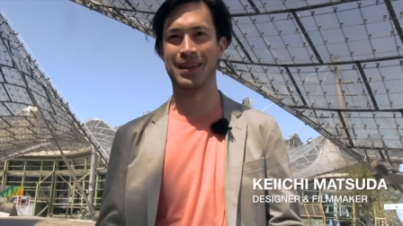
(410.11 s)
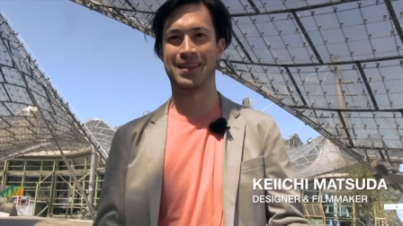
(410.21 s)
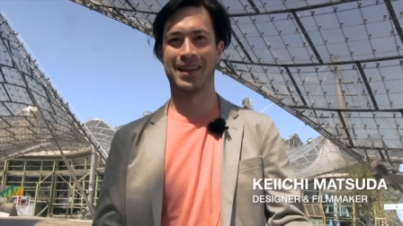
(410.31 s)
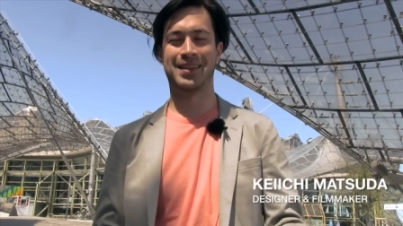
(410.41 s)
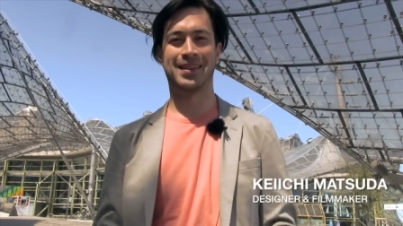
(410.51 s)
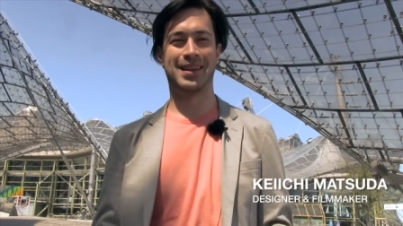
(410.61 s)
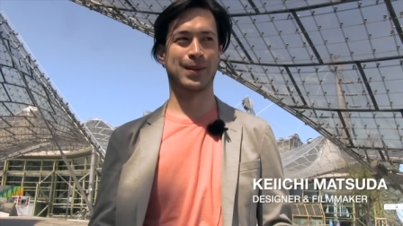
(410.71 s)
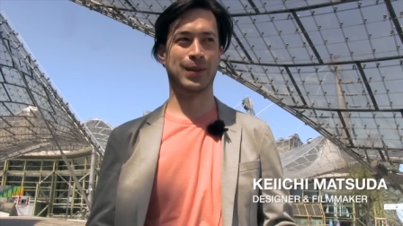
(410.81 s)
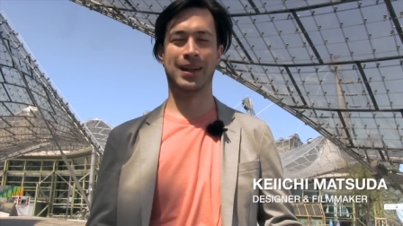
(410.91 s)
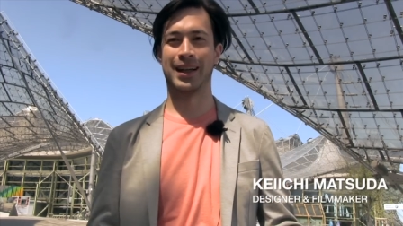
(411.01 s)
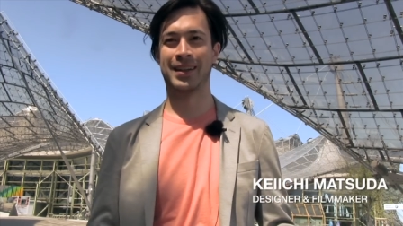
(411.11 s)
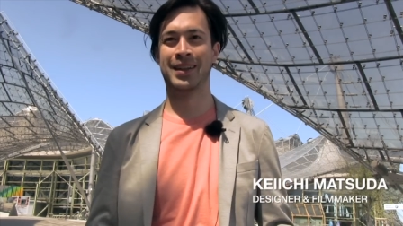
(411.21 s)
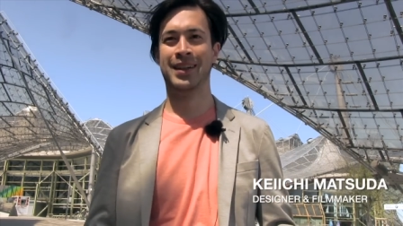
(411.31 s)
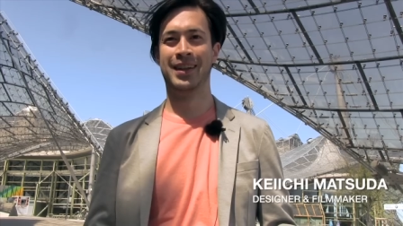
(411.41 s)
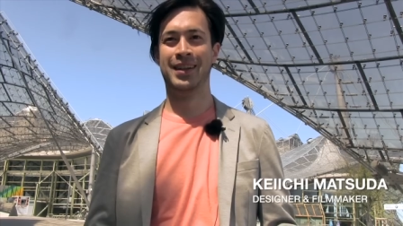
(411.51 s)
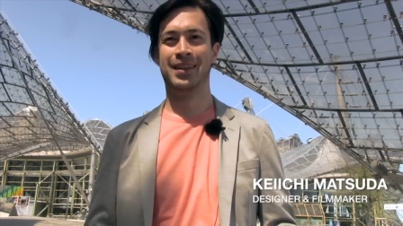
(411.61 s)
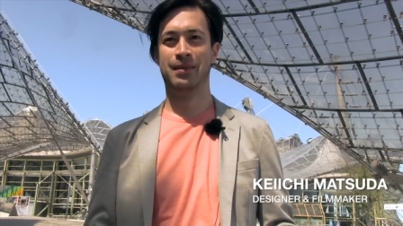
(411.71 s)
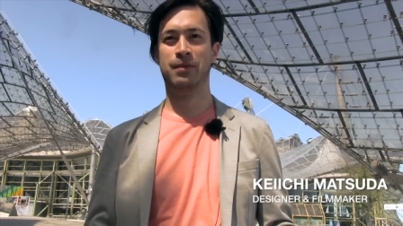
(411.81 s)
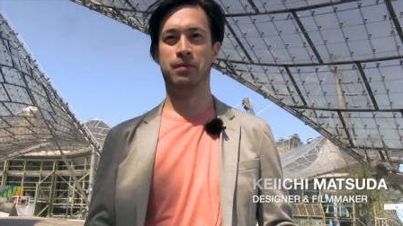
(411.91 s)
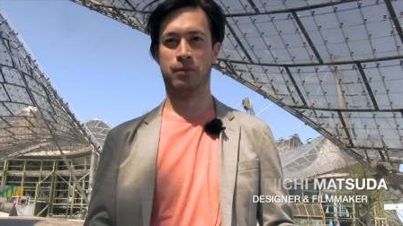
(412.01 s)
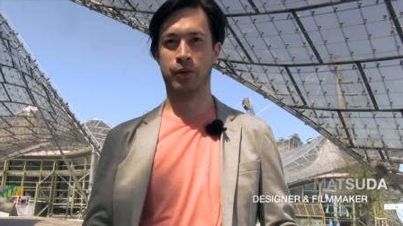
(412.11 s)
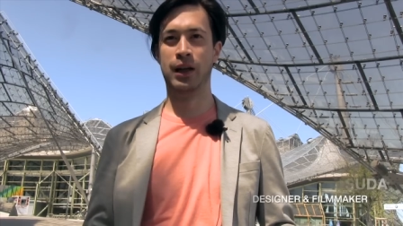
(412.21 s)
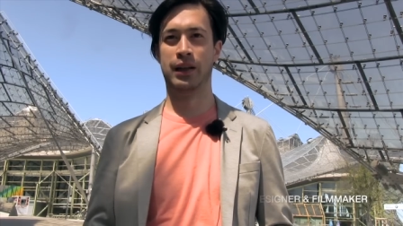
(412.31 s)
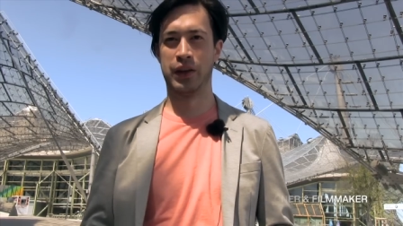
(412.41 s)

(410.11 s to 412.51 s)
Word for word: It's, it, it's only like real